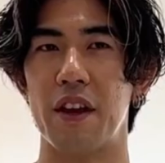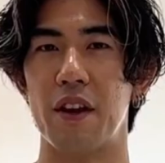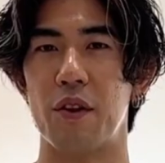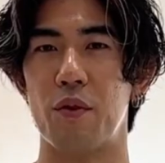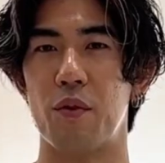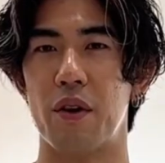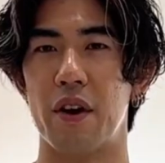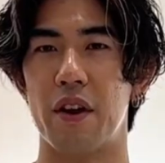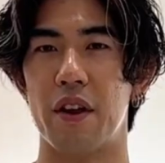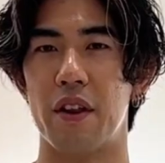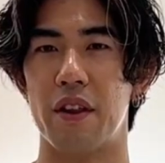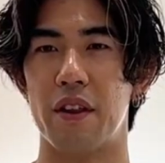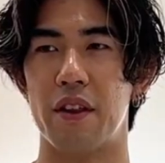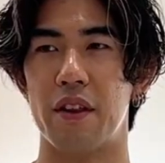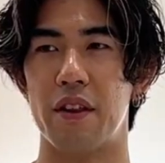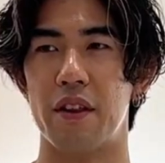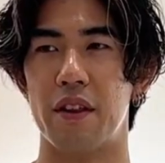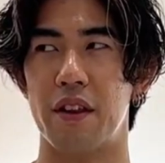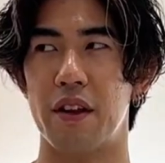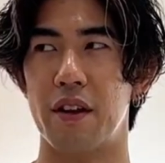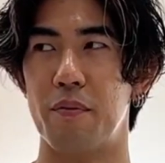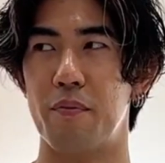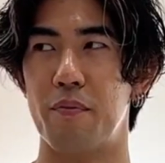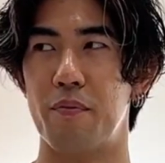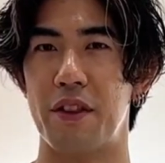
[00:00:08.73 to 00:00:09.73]
think one of
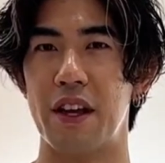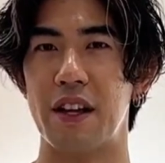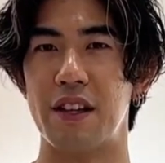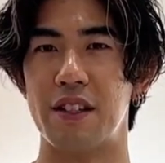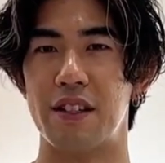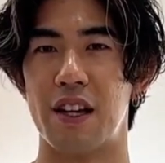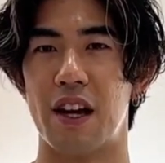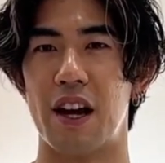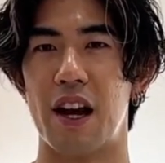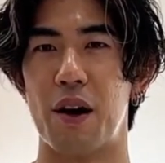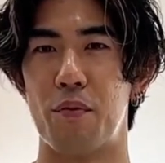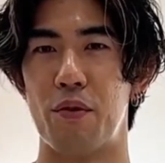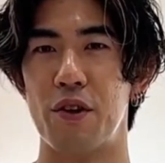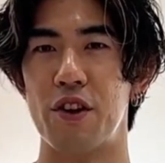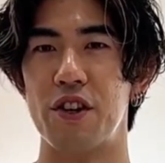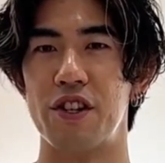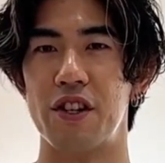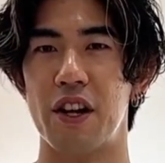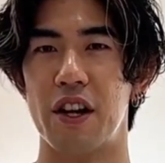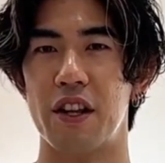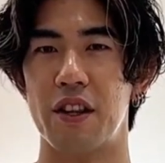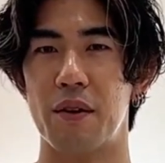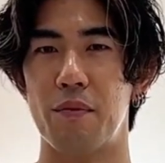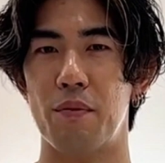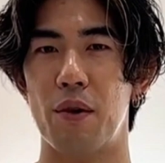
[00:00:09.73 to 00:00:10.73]
the things that I
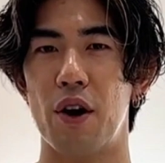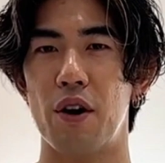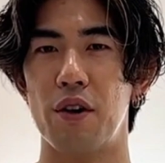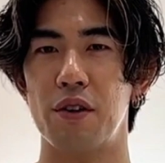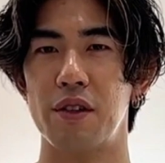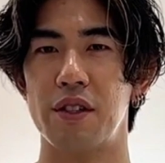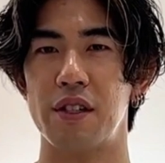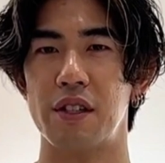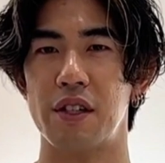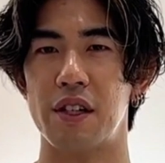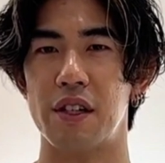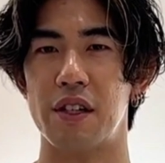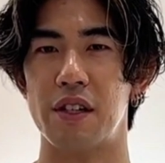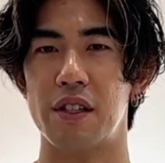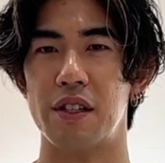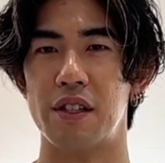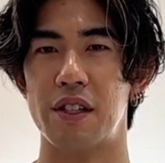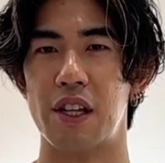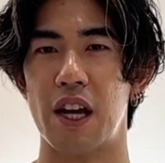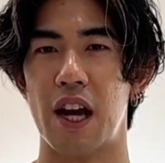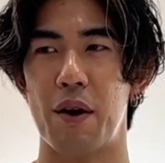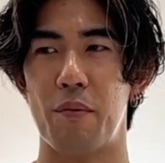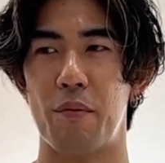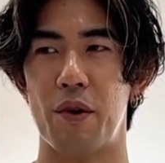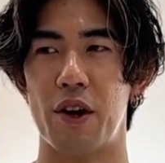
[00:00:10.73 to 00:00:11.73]
appreciate the most
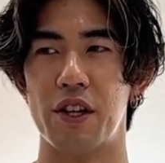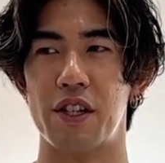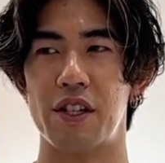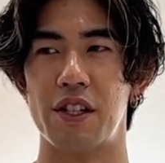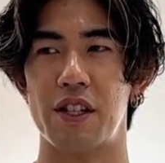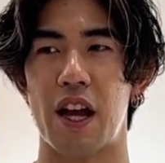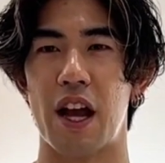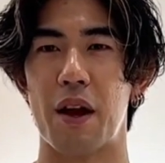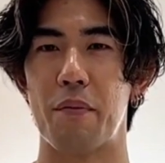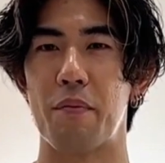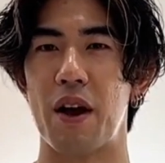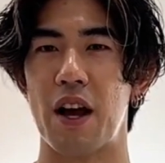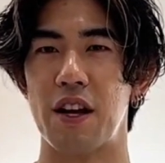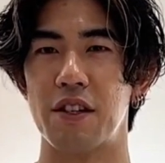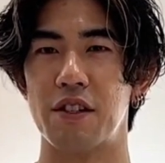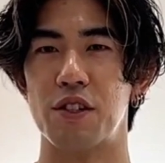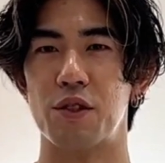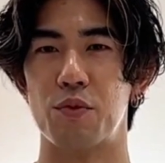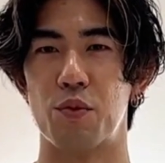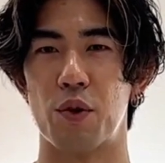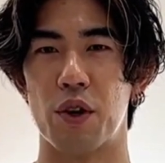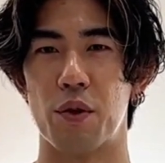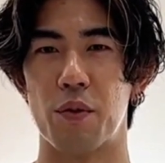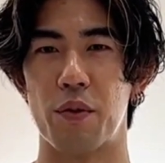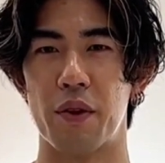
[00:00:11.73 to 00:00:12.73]
is how much Snackpass
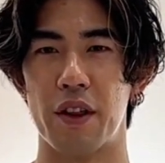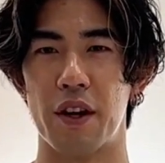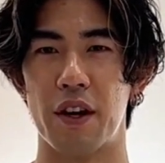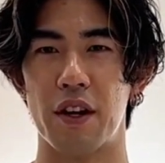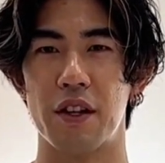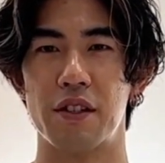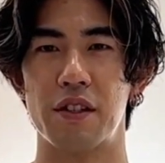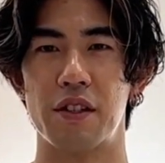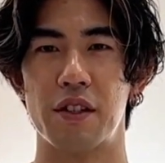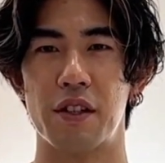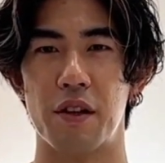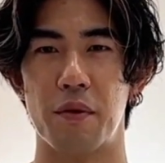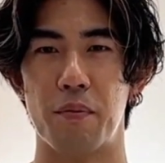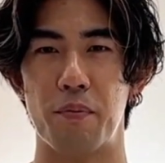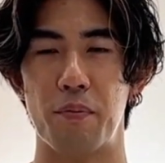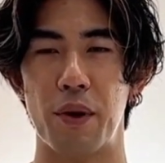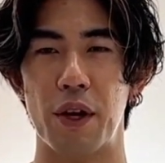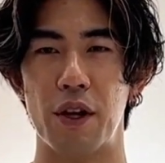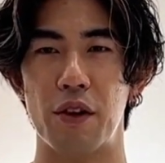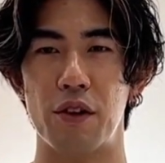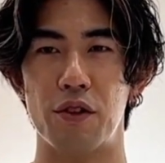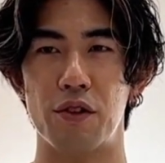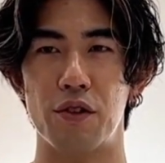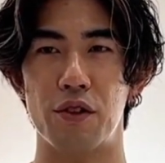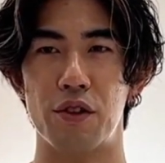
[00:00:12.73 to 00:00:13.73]
has worked with us to
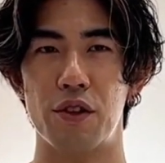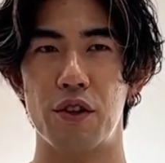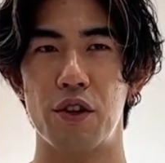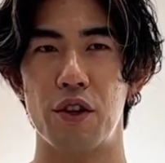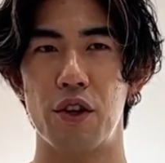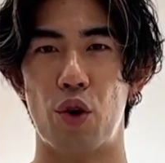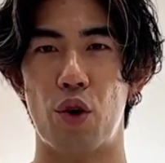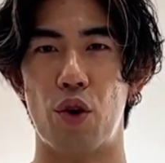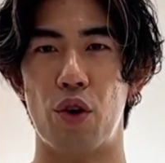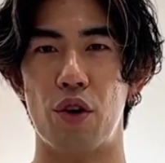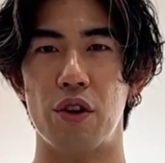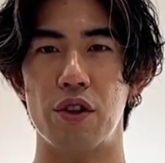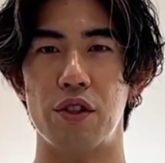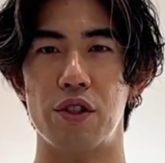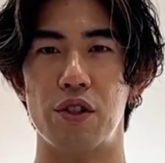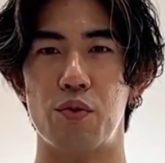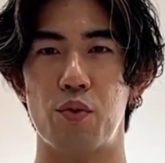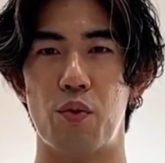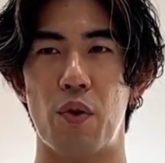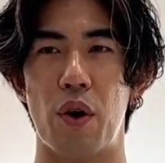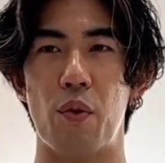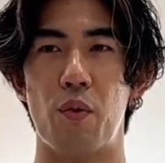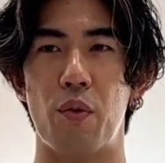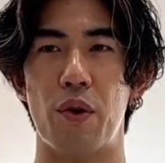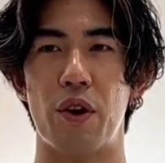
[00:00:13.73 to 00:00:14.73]
build
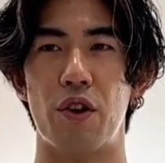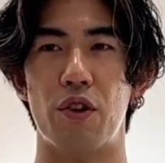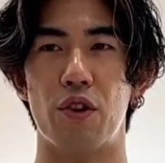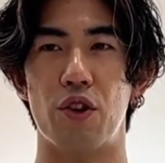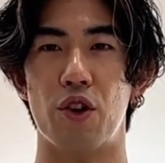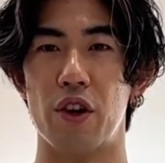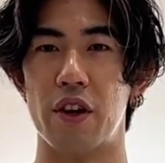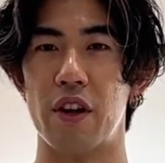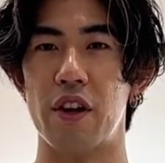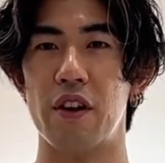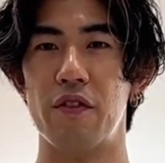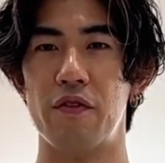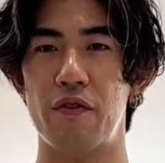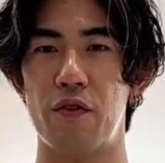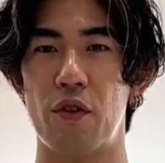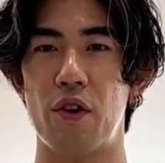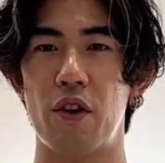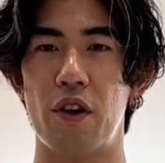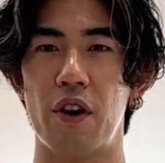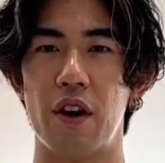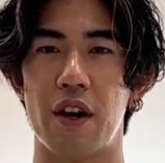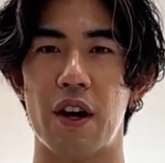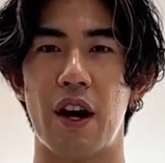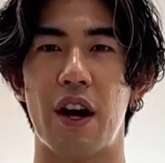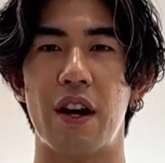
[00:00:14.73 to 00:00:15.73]
towards what we're looking
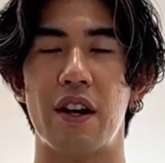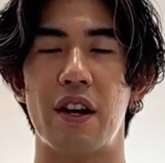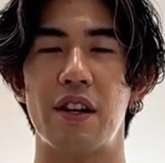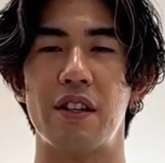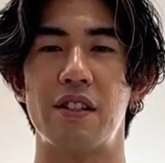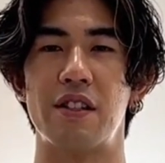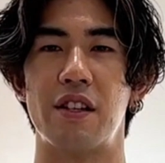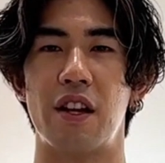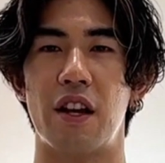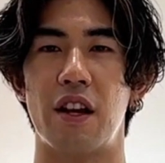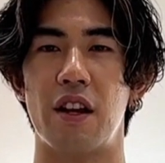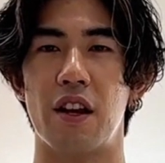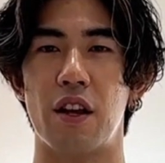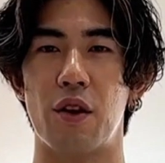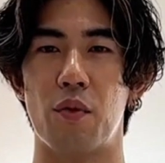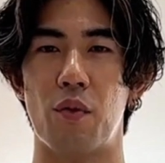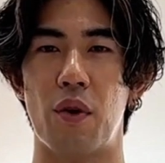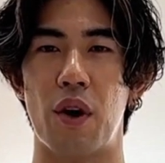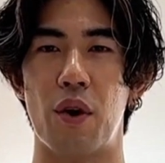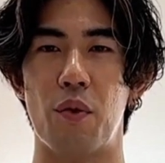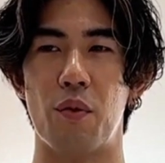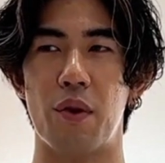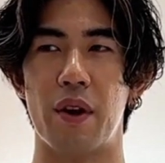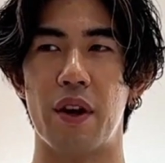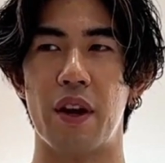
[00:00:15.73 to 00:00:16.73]
for and not necessarily
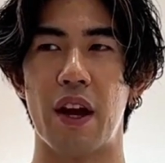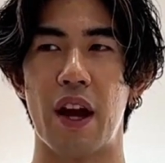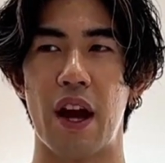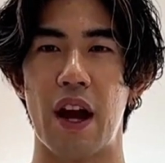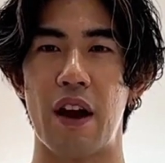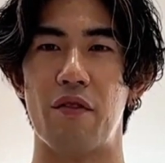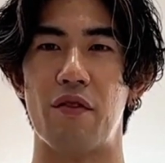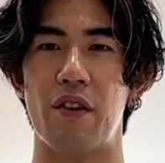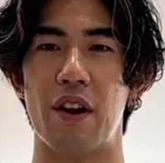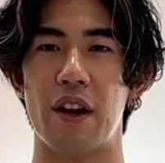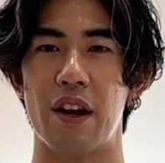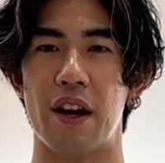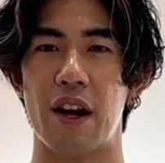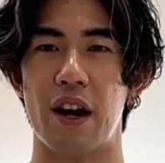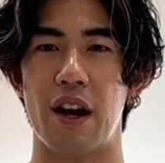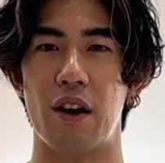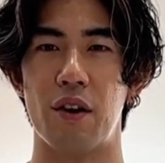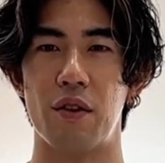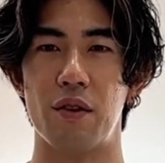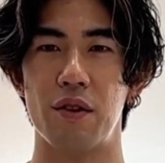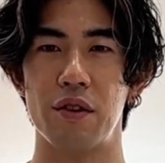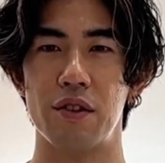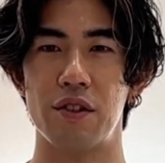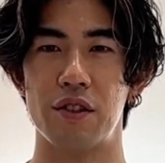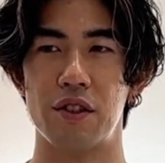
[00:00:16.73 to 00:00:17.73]
what we have right
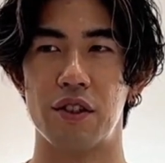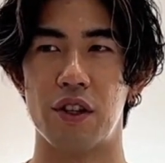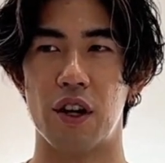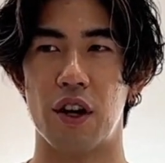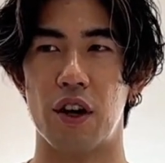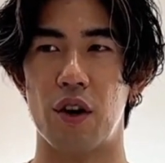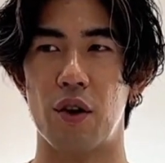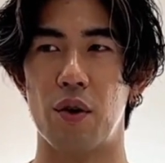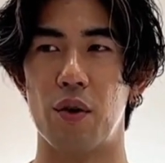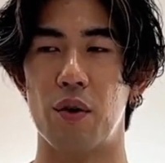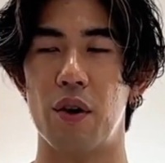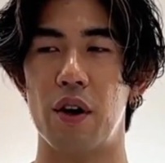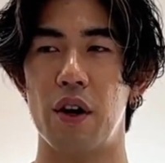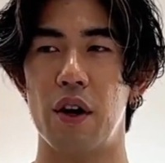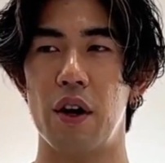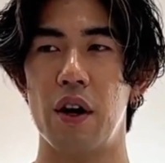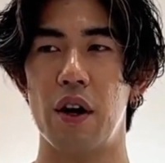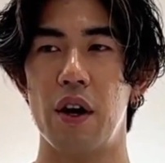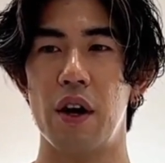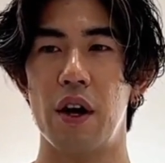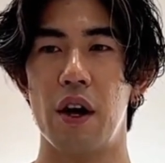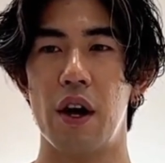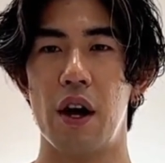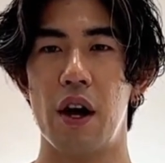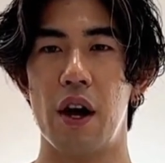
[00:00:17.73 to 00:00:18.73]
now. So
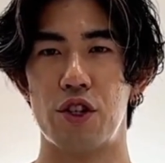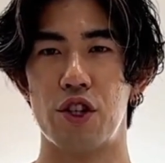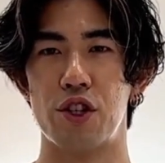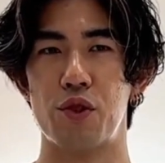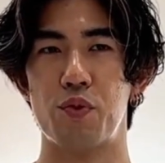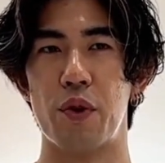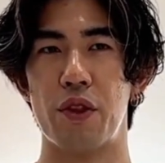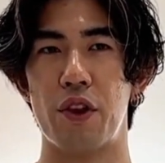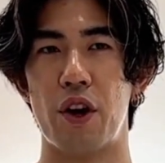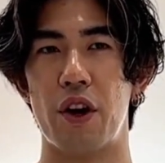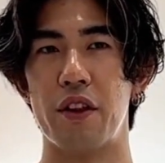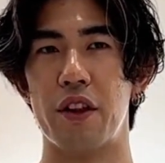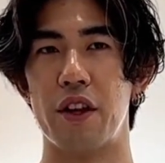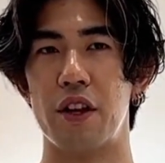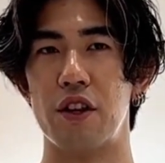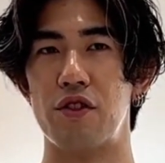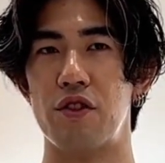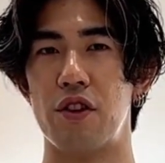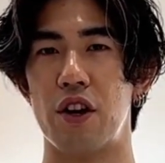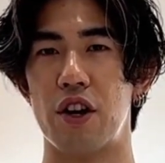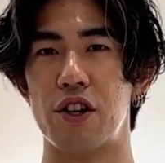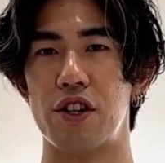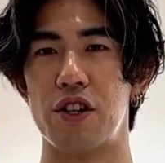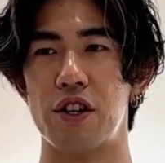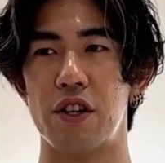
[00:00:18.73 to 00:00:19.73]
just with all the
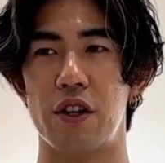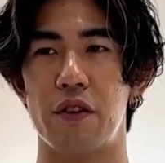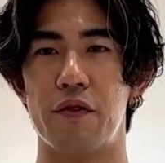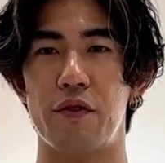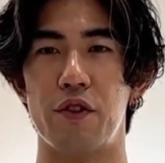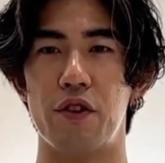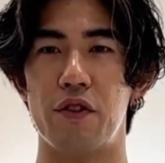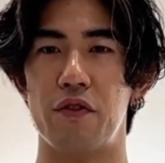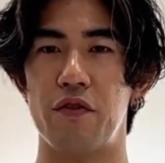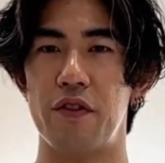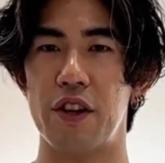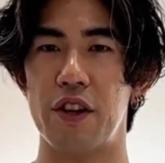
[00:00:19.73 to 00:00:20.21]
introduction of new